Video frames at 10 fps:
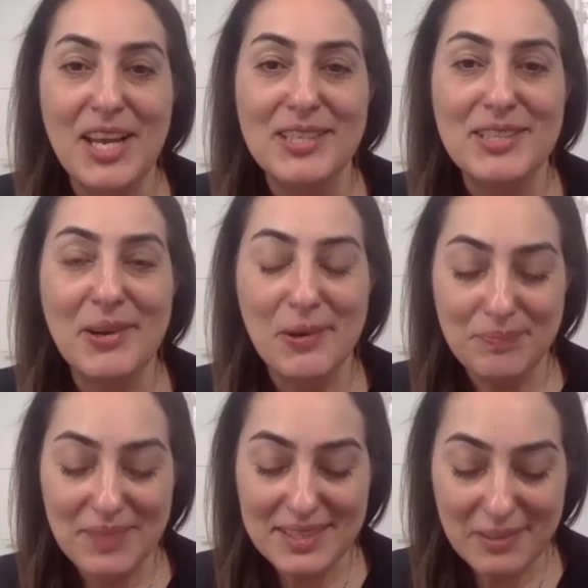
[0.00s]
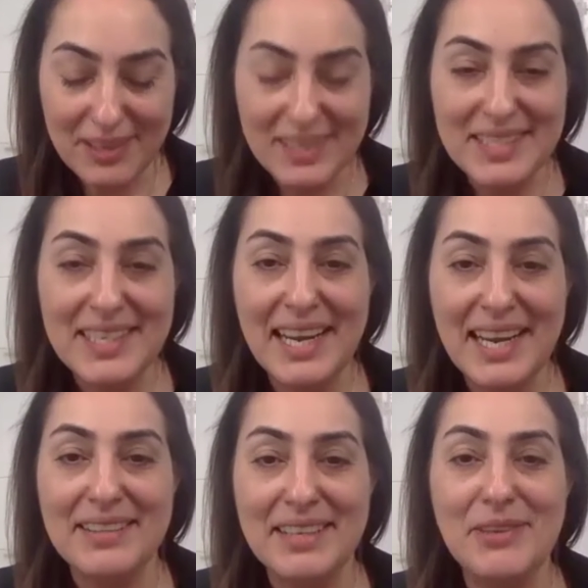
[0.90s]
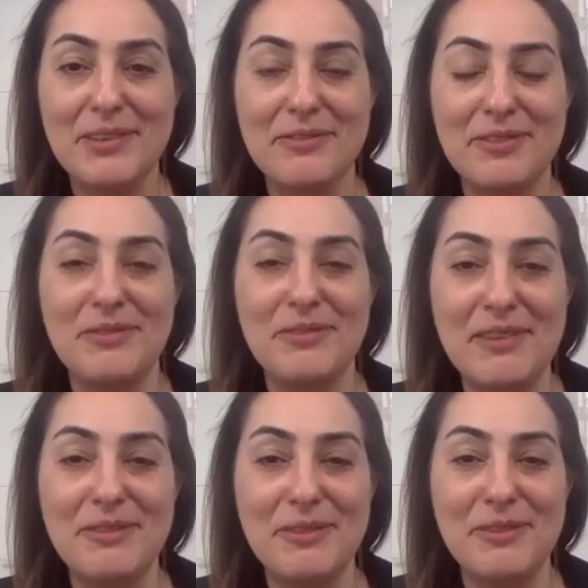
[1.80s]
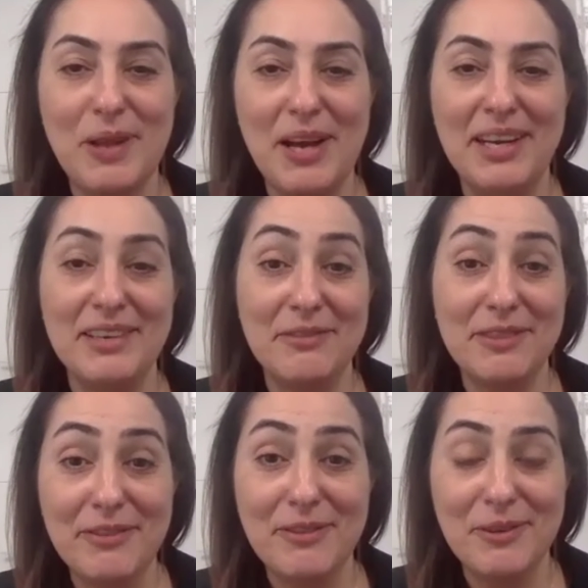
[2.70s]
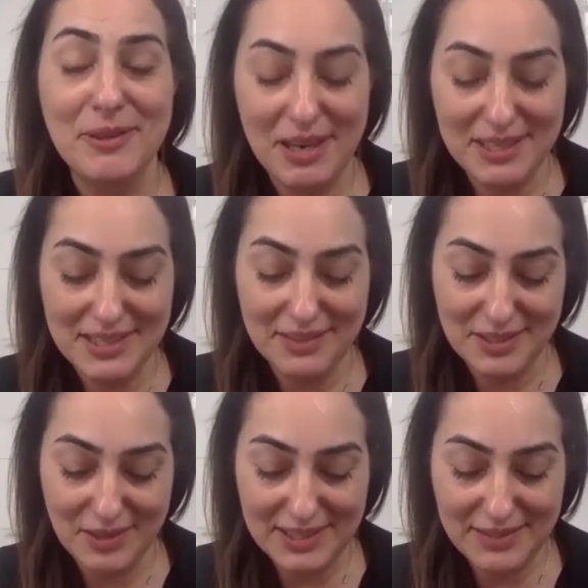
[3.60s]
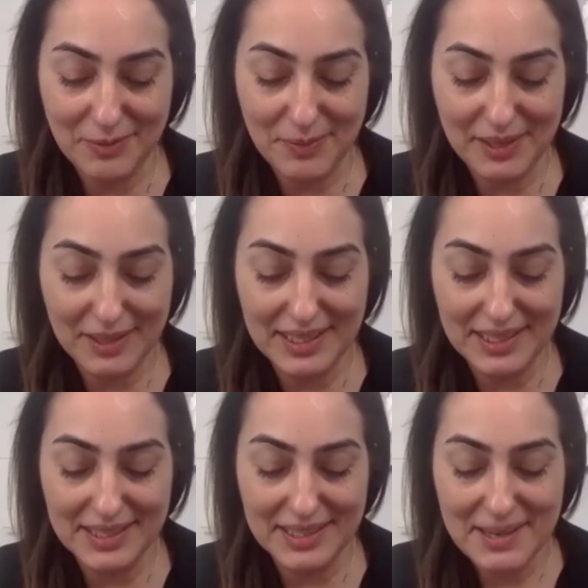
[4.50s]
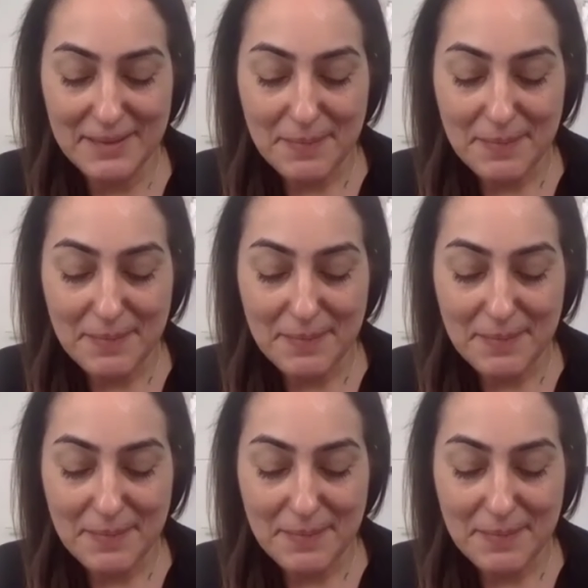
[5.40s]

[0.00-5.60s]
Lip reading: So suffice to say, I think you've lived through a lot, and you've lived through lots of stressful periods.